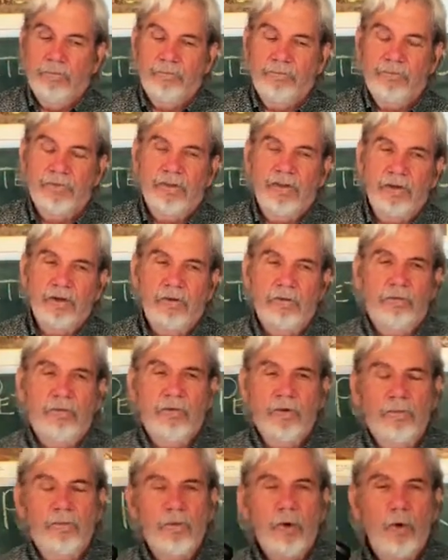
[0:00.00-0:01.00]
the
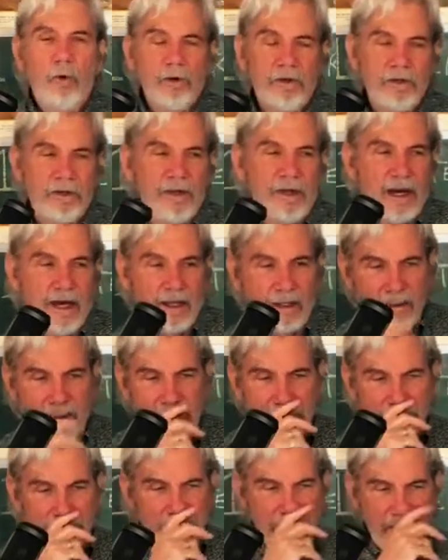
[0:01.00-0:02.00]
the point of that
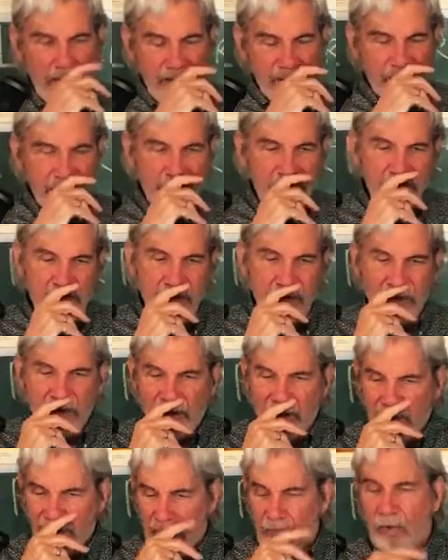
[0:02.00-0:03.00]
isn't
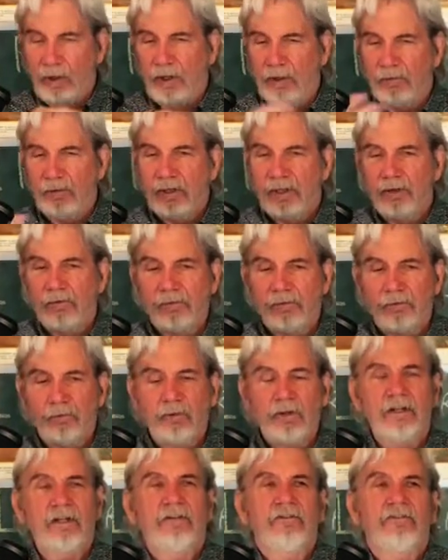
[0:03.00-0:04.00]
necessarily well we don't
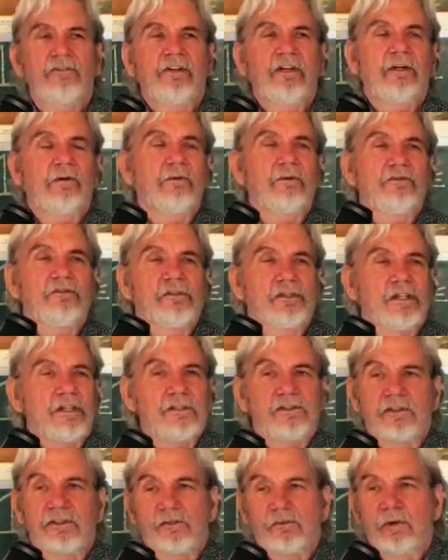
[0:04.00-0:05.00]
we didn't see it with
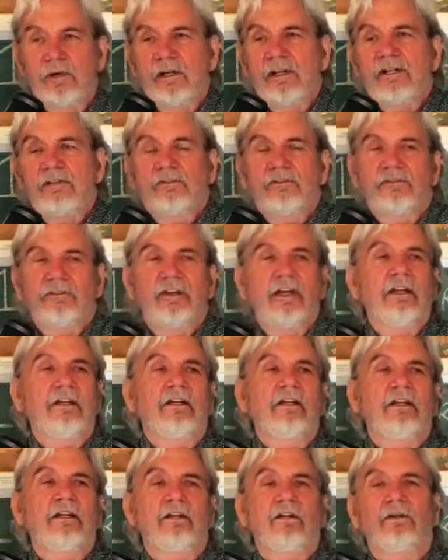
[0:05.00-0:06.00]
Jesus where he's
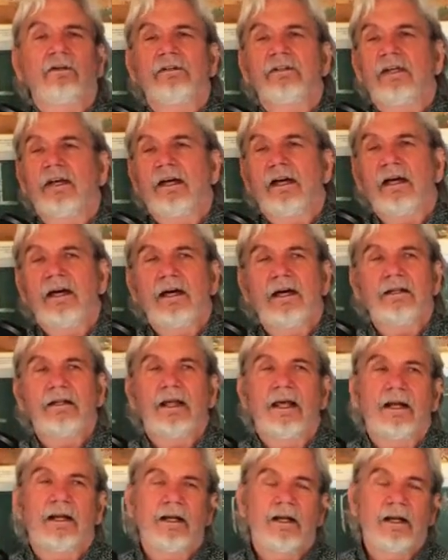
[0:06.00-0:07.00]
singing and going yeah
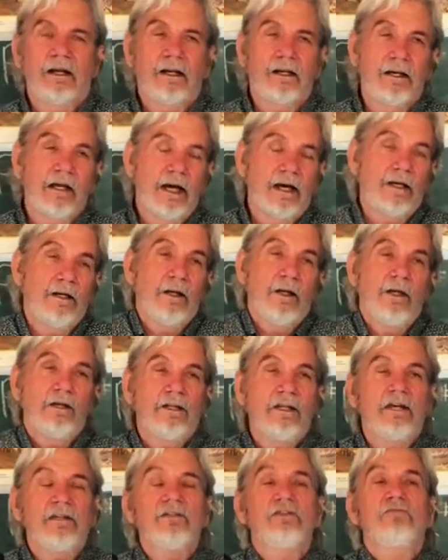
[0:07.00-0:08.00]
da, da, da, da. Now,
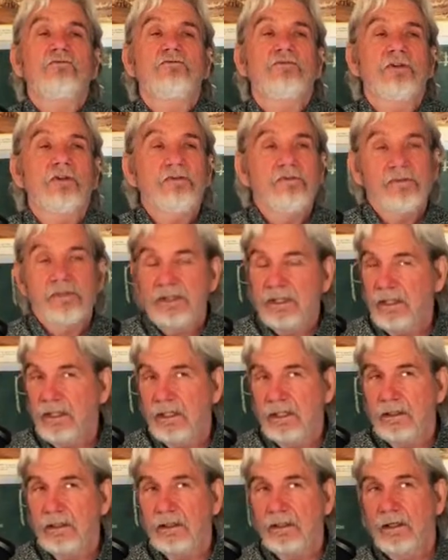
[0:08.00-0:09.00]
now you do see
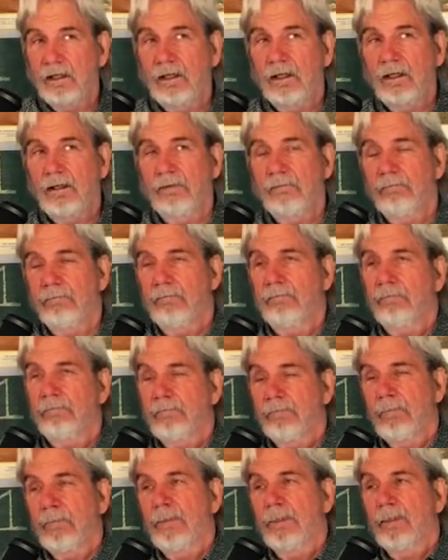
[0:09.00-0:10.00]
it um,
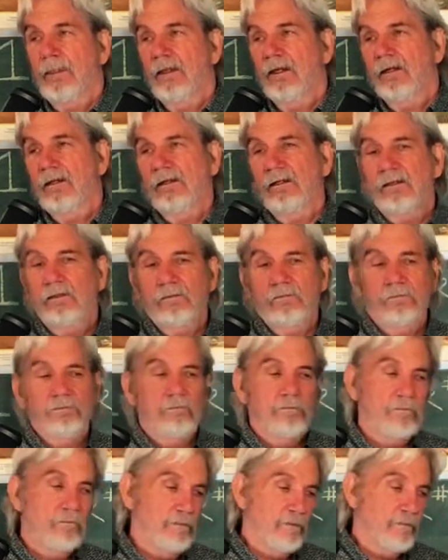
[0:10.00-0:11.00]

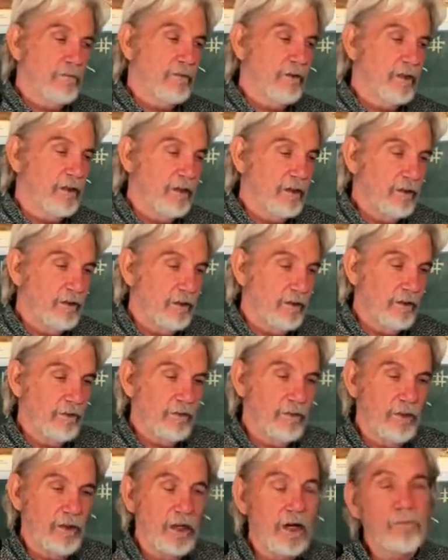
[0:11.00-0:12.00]
um,
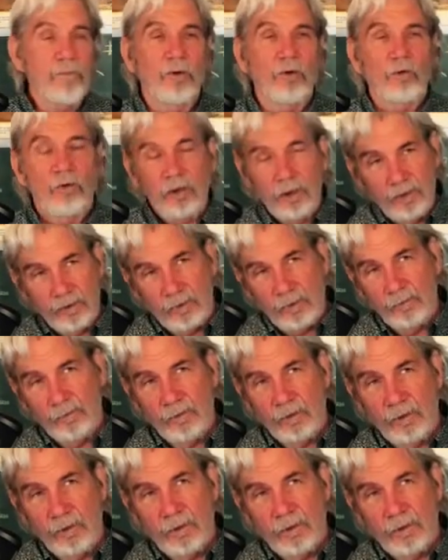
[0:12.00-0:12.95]
in the upper room